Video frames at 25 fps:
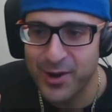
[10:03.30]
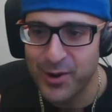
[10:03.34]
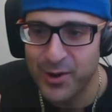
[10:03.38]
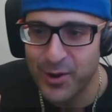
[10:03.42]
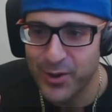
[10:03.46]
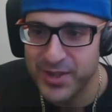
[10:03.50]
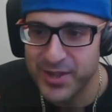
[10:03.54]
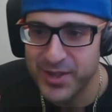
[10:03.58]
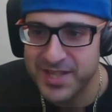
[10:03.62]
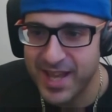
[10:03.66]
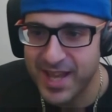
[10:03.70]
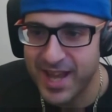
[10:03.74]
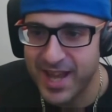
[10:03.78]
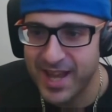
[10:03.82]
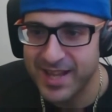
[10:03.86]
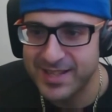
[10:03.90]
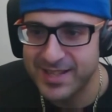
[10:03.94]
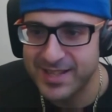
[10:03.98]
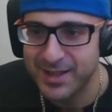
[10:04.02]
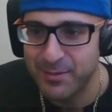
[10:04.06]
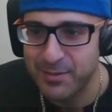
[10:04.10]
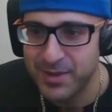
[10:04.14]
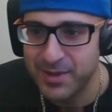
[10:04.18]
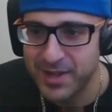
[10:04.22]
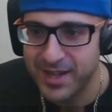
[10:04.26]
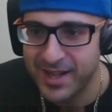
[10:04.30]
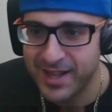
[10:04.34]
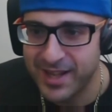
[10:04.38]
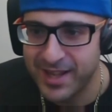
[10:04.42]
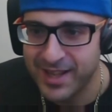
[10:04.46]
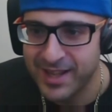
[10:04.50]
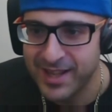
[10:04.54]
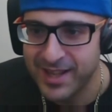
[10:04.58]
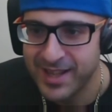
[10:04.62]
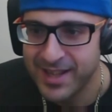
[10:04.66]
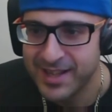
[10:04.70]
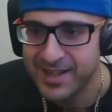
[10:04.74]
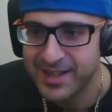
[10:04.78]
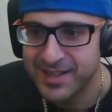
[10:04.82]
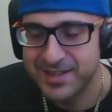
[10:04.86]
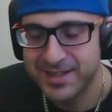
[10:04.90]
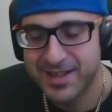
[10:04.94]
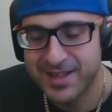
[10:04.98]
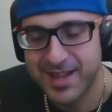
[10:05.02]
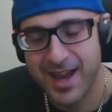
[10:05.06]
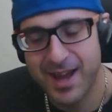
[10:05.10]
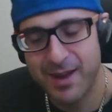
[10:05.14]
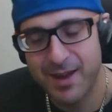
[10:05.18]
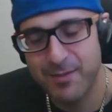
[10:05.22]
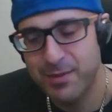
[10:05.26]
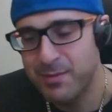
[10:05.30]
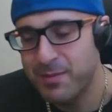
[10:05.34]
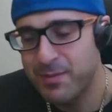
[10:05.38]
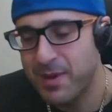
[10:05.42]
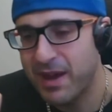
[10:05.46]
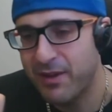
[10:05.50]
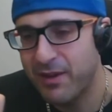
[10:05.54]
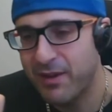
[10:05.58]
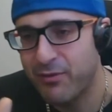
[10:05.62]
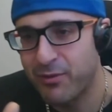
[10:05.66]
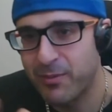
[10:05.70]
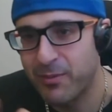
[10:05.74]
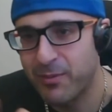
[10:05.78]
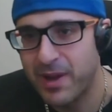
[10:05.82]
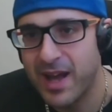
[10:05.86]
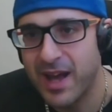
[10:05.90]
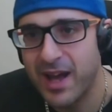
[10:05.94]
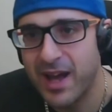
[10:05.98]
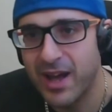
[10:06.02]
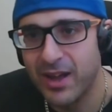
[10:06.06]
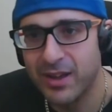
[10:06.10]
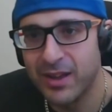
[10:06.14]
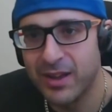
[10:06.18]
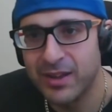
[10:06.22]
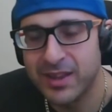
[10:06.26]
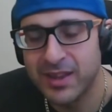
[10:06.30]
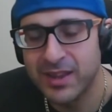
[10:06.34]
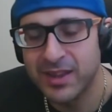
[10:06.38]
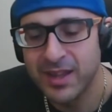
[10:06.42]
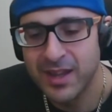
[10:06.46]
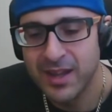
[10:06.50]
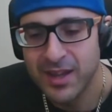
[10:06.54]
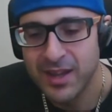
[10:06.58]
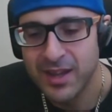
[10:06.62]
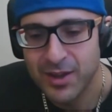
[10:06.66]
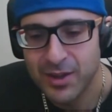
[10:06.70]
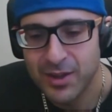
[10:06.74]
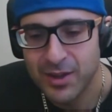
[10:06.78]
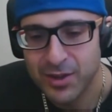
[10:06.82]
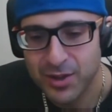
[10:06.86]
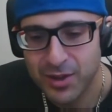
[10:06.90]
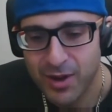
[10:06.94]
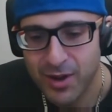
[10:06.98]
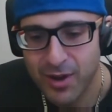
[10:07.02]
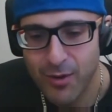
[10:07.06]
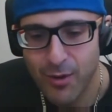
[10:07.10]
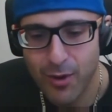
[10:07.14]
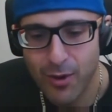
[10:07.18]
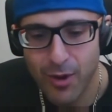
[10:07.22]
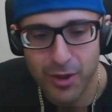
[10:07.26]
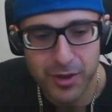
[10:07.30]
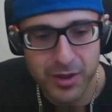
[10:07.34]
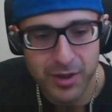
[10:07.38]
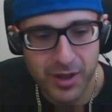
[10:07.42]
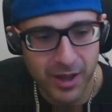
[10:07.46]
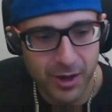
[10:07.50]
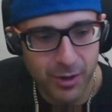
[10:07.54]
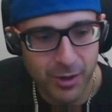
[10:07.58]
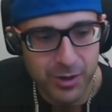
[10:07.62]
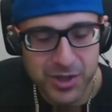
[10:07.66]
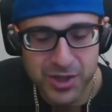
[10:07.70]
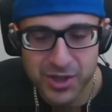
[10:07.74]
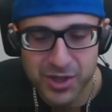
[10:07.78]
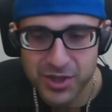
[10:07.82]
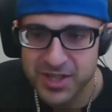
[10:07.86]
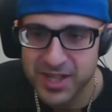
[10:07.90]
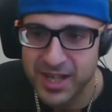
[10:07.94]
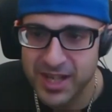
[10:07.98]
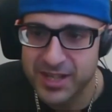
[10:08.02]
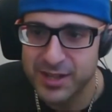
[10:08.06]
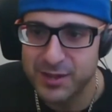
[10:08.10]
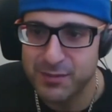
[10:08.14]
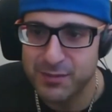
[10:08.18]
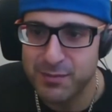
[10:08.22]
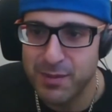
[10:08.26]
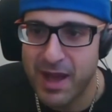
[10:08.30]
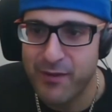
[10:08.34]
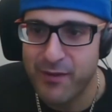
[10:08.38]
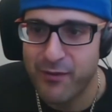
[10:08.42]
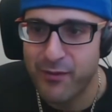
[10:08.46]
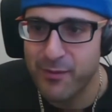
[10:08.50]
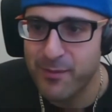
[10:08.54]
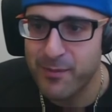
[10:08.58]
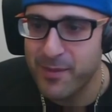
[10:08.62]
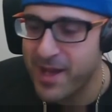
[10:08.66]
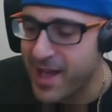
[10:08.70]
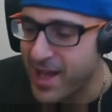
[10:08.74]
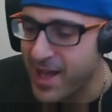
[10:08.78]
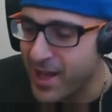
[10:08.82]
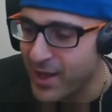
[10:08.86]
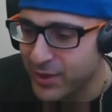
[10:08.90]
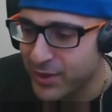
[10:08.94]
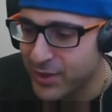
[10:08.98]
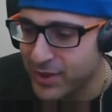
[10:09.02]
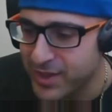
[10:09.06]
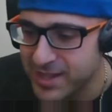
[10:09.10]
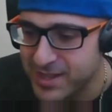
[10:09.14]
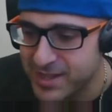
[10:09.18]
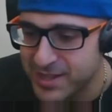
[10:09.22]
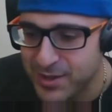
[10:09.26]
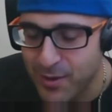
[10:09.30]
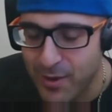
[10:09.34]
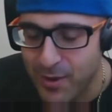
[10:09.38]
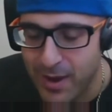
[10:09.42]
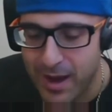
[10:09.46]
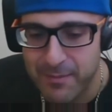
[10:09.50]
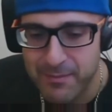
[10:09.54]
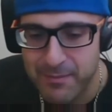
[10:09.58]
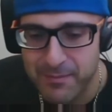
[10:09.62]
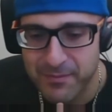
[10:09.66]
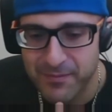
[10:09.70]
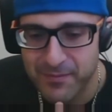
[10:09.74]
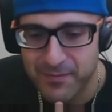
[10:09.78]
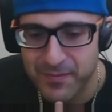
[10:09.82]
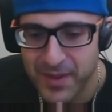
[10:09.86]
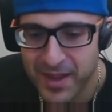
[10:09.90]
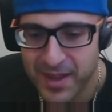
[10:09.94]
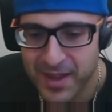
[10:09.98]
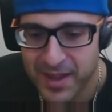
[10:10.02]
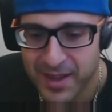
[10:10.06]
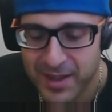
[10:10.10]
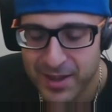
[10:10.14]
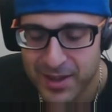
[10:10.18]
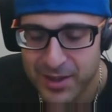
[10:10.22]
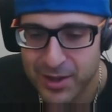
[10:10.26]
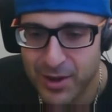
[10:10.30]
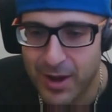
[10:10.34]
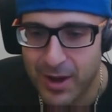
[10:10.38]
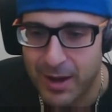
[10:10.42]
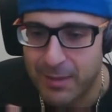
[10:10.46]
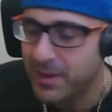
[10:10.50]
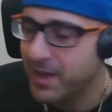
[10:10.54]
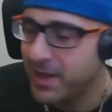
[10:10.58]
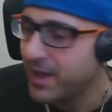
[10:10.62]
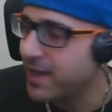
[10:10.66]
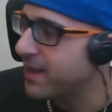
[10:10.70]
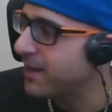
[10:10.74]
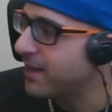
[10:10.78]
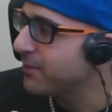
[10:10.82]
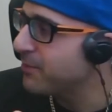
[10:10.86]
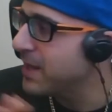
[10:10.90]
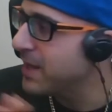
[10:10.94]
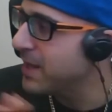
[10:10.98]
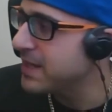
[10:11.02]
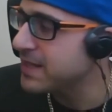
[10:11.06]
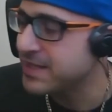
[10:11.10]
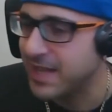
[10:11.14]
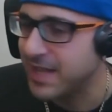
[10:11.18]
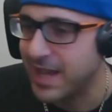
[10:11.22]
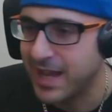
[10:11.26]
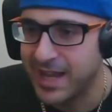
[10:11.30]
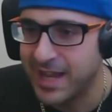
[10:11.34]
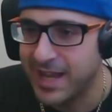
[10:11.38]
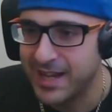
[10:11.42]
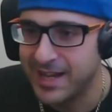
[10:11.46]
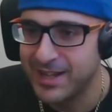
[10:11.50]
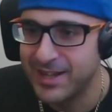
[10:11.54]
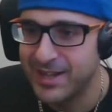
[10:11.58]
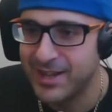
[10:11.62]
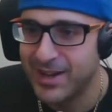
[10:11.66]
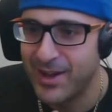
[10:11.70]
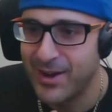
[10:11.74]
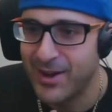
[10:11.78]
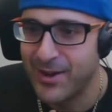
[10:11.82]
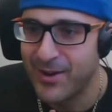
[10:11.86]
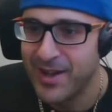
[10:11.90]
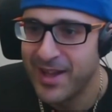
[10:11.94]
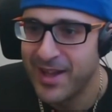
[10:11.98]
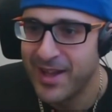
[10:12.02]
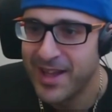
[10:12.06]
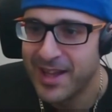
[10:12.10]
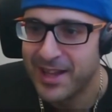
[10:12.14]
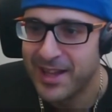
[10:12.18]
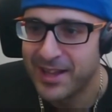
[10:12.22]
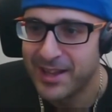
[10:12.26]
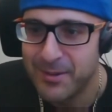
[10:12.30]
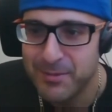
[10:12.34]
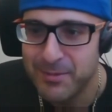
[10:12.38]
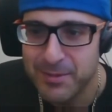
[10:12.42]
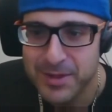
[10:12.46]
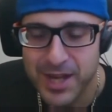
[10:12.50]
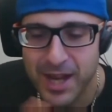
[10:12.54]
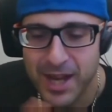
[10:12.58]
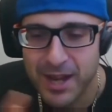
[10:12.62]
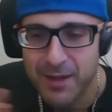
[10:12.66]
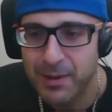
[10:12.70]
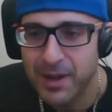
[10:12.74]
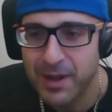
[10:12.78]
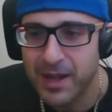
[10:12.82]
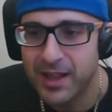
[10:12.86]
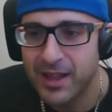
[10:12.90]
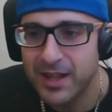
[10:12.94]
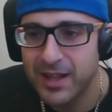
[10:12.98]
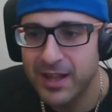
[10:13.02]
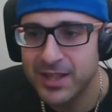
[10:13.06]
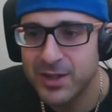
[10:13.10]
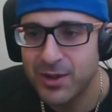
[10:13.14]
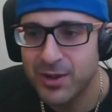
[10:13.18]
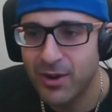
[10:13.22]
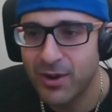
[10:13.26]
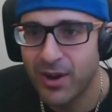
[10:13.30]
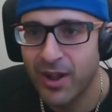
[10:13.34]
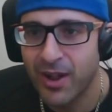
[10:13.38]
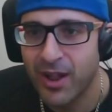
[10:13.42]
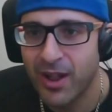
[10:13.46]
this eggs I'm eating, it's got to be bad for my health. All the literature says it's bad for my health. And so I'm like, wait a second, let me check my cholesterol.